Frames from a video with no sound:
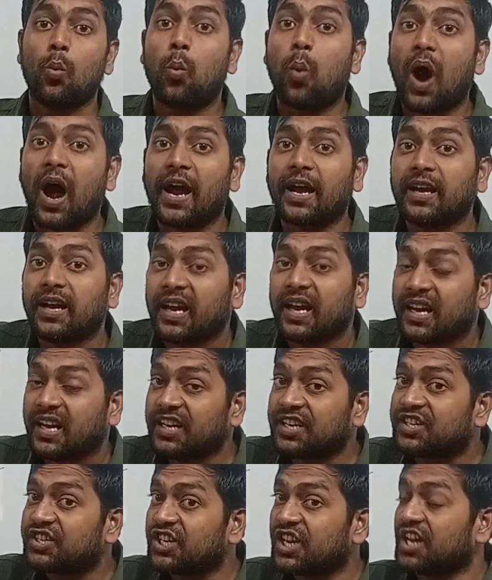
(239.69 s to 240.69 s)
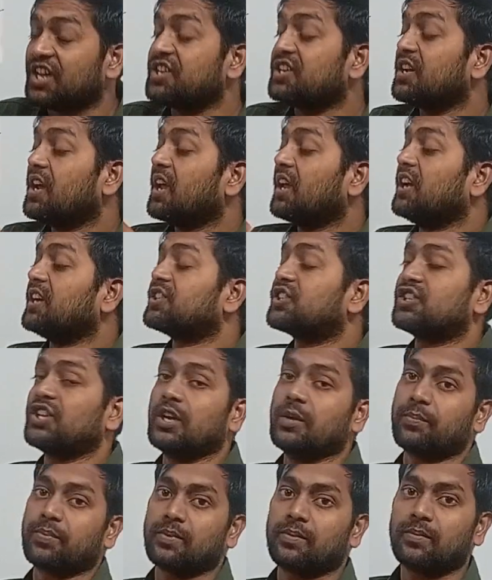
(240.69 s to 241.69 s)
Why it changed its
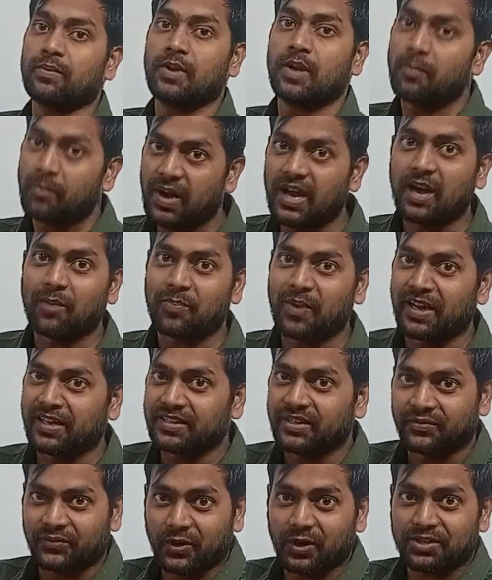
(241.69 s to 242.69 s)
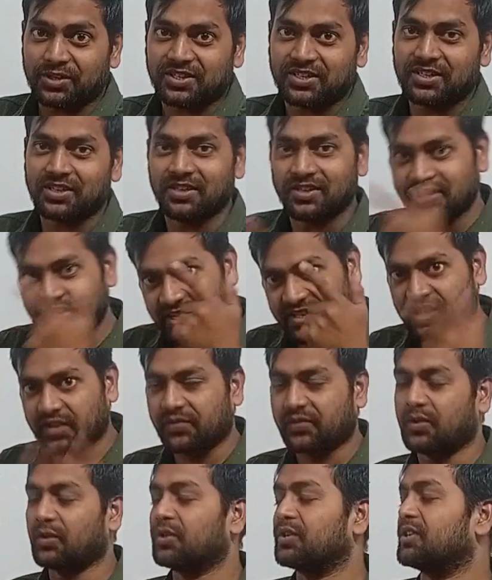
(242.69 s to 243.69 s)
shape? By applying the force? Yes,
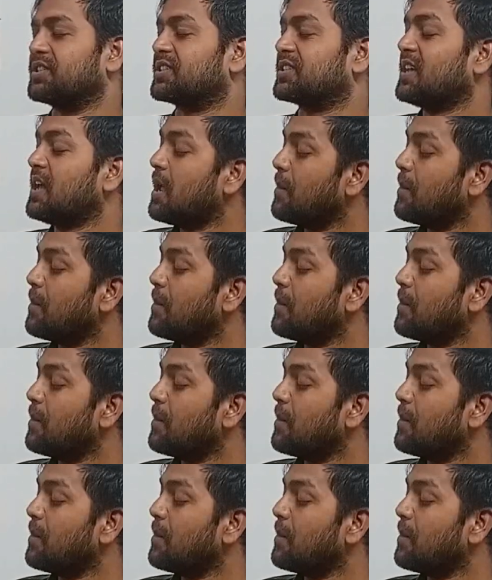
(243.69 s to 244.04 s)
of course.